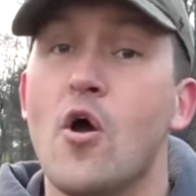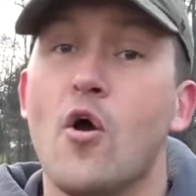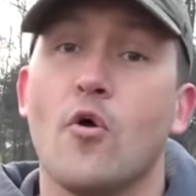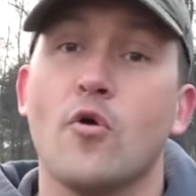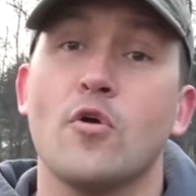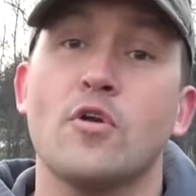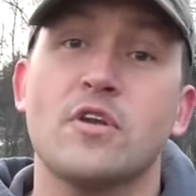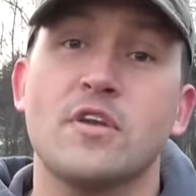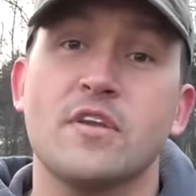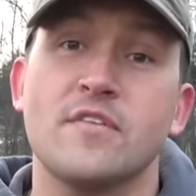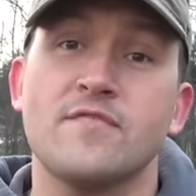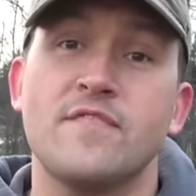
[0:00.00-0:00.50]

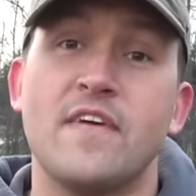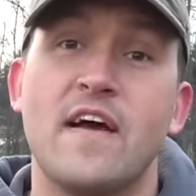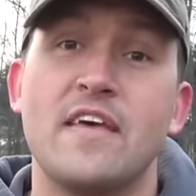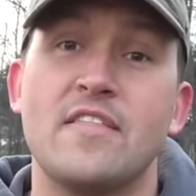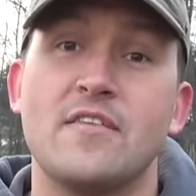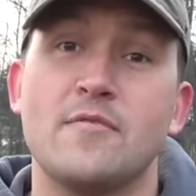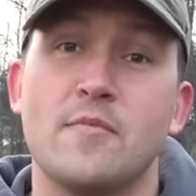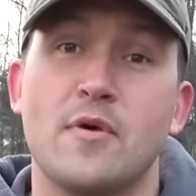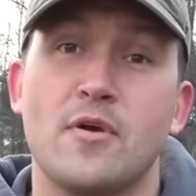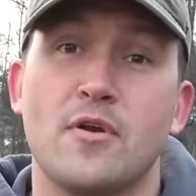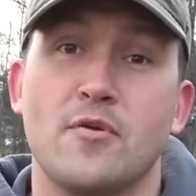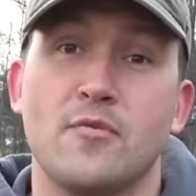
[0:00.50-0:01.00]
or you can find
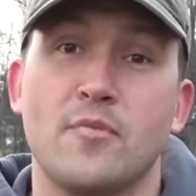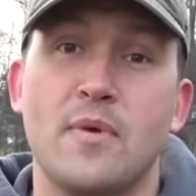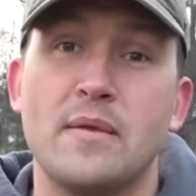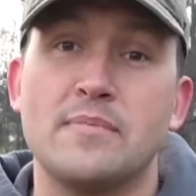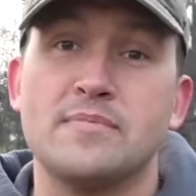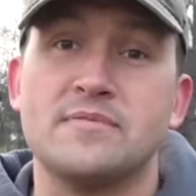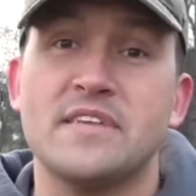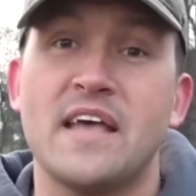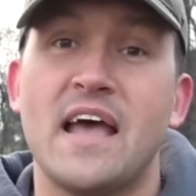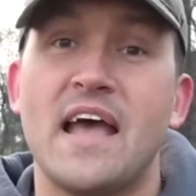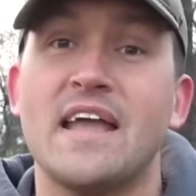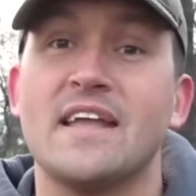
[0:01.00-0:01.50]
them on our
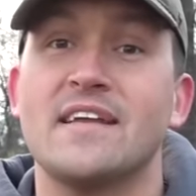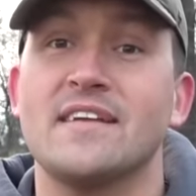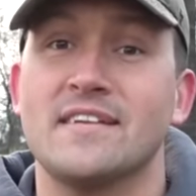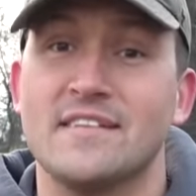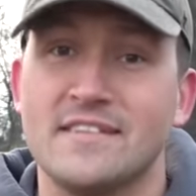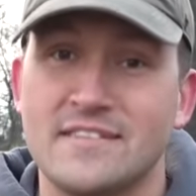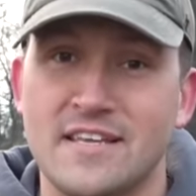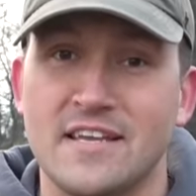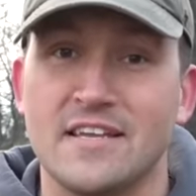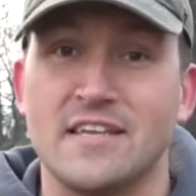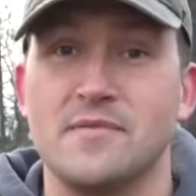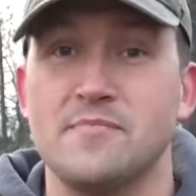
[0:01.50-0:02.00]
website,
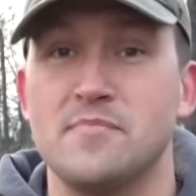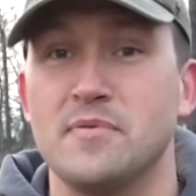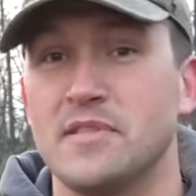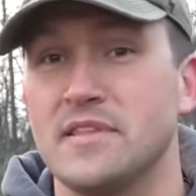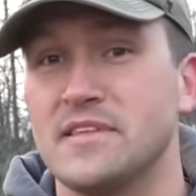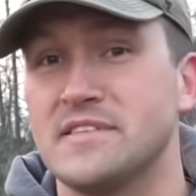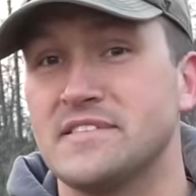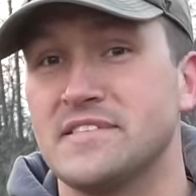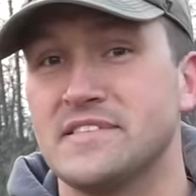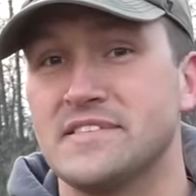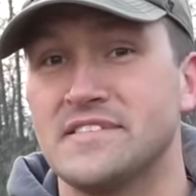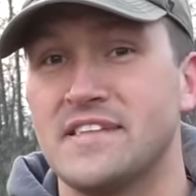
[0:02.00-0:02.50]

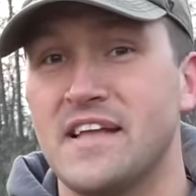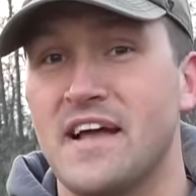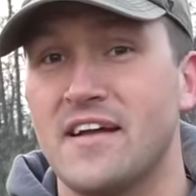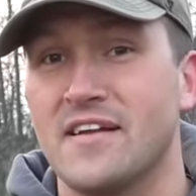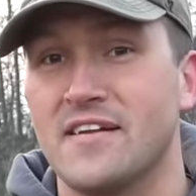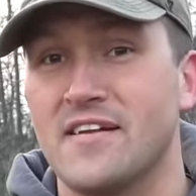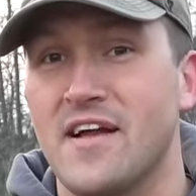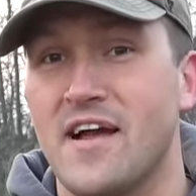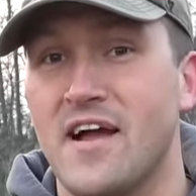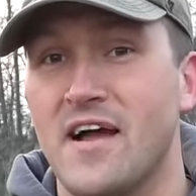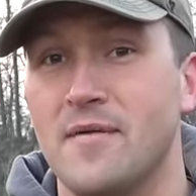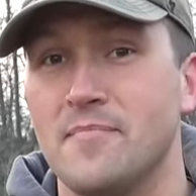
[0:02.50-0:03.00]

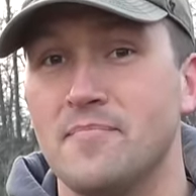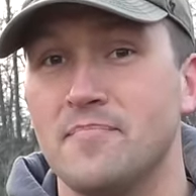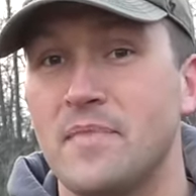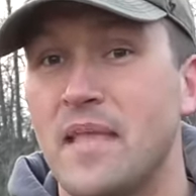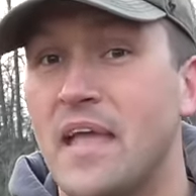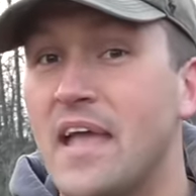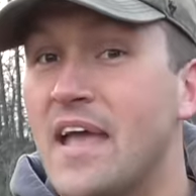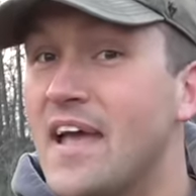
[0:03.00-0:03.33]
KentuckyBallistics.com.